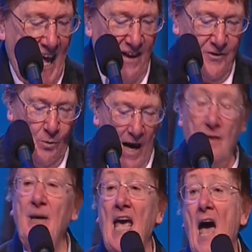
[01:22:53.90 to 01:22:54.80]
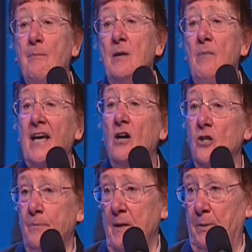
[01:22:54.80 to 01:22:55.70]
If you want to be happy, make
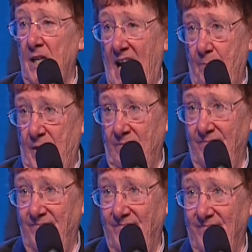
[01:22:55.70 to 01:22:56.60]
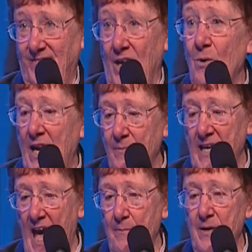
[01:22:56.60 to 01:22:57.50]
other people happy. You want to
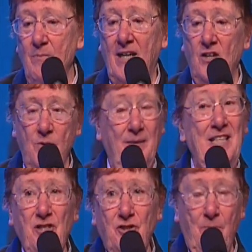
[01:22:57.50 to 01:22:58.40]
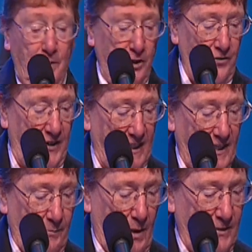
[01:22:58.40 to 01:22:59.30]
be happy, make other people. These are simple little
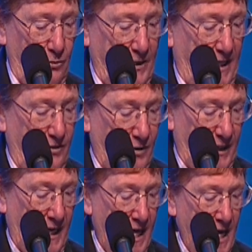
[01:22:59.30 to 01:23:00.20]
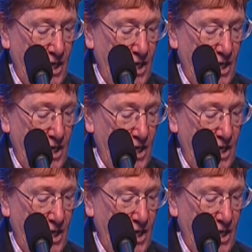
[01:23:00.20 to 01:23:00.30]
things. I'm coming to an end, really.